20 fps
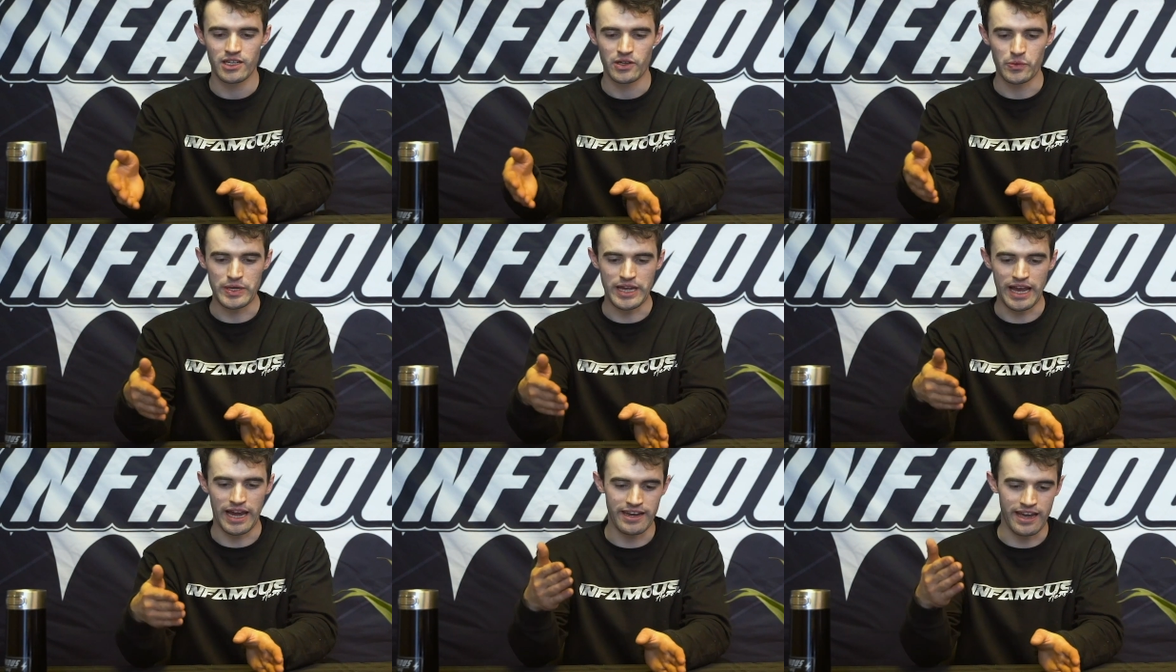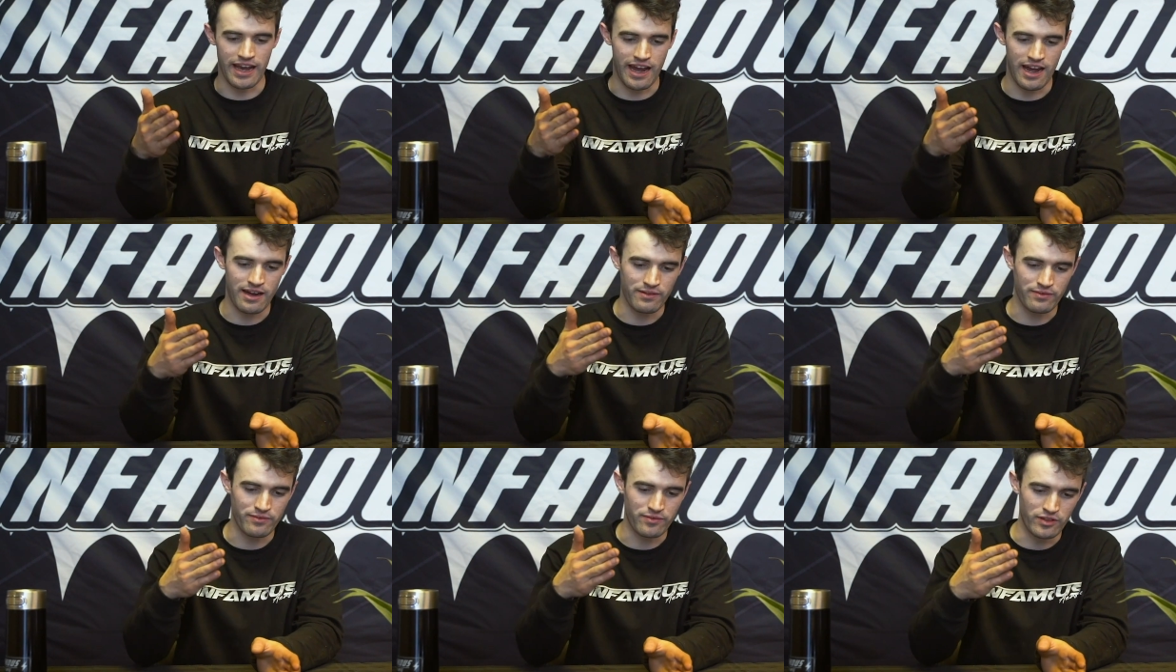we had to
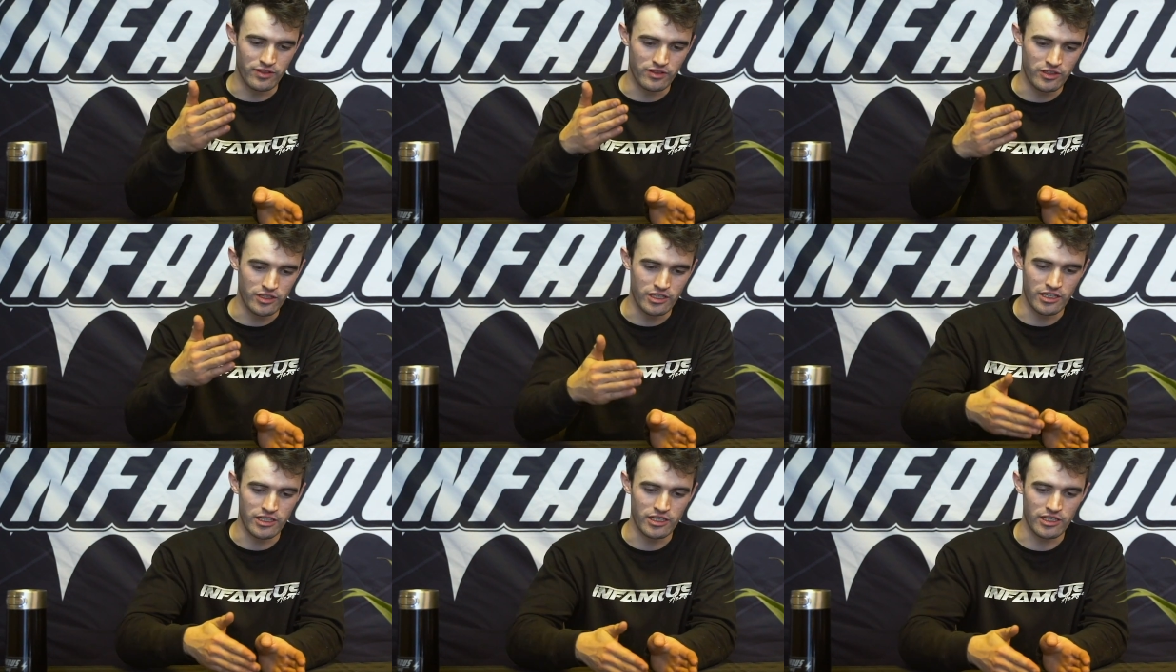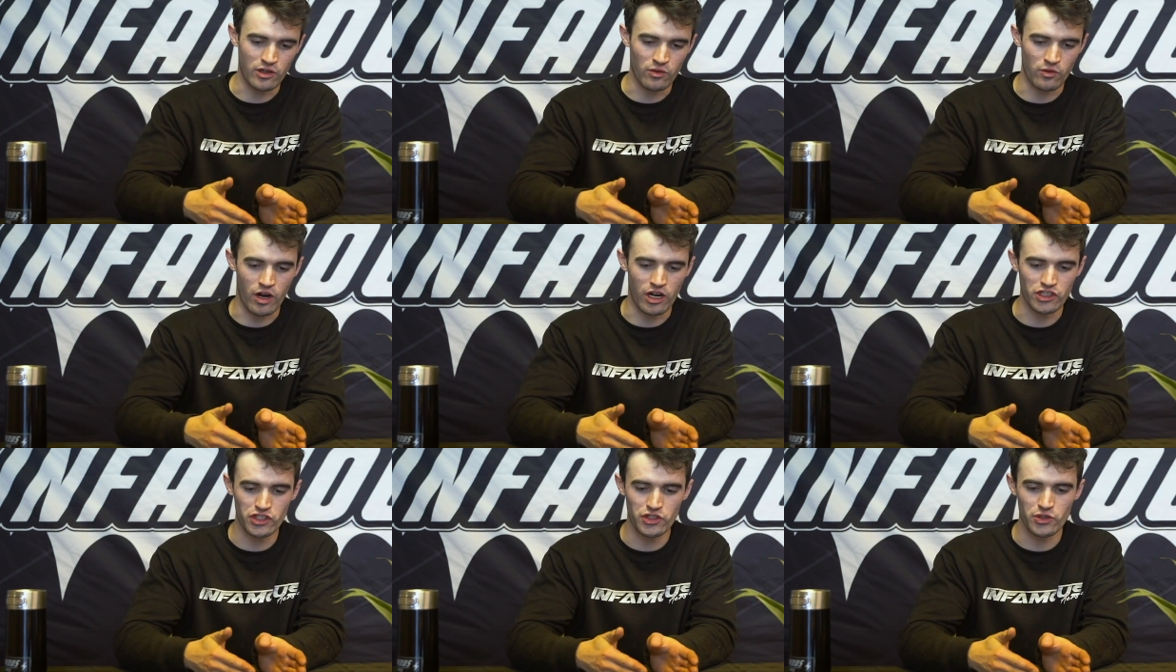have the
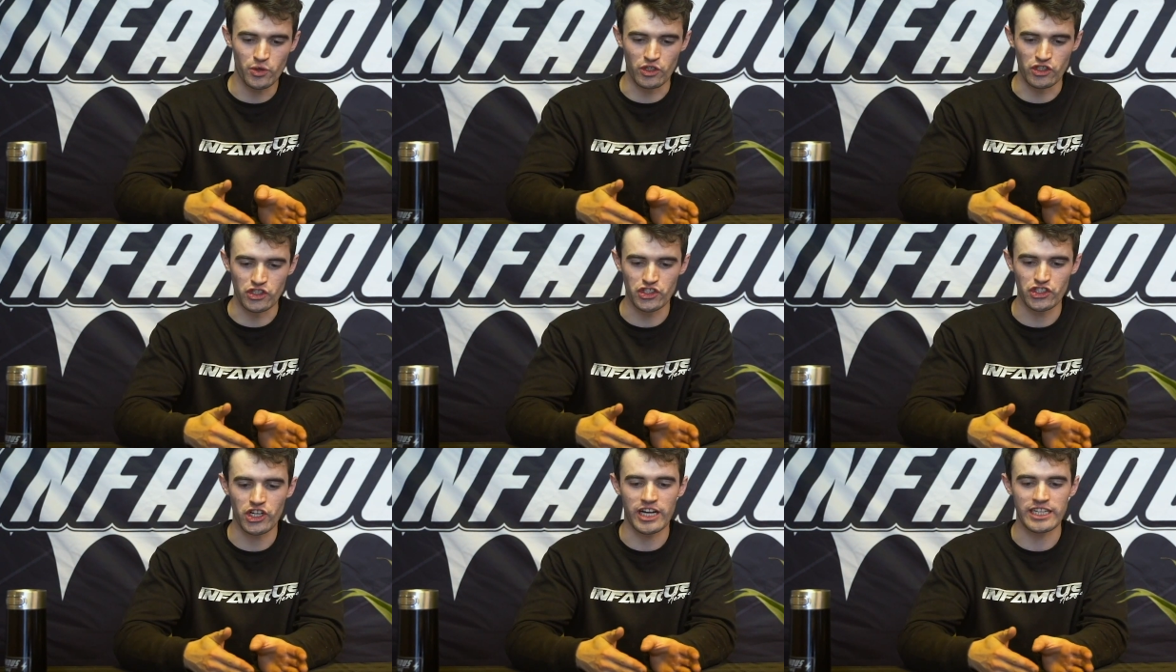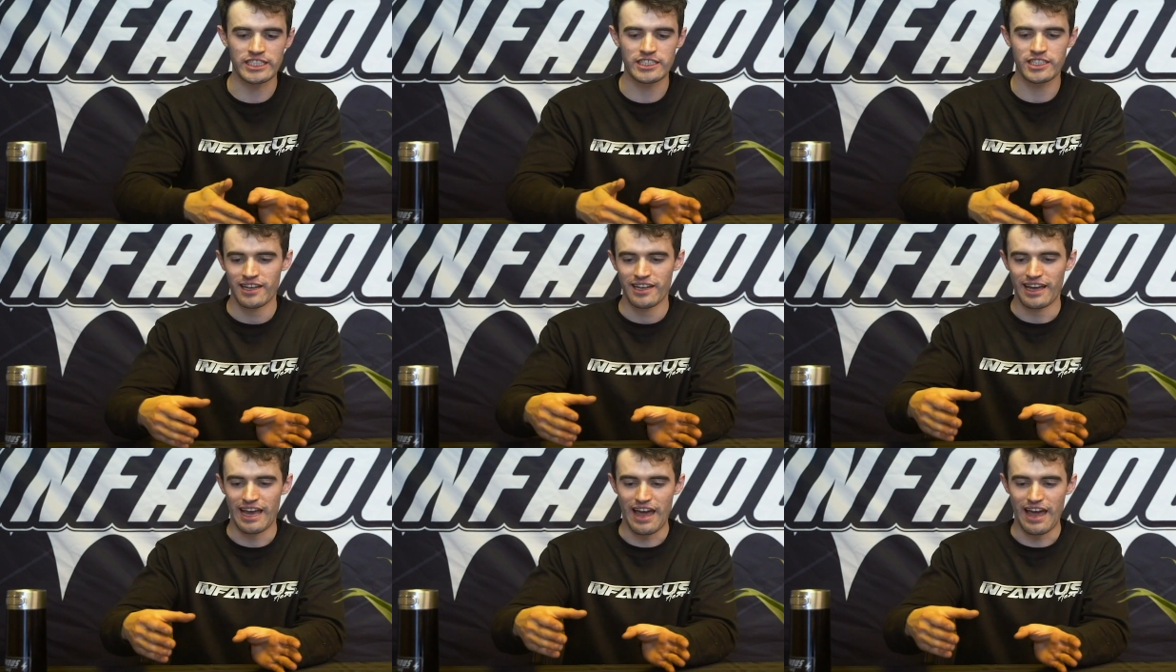garage door shut,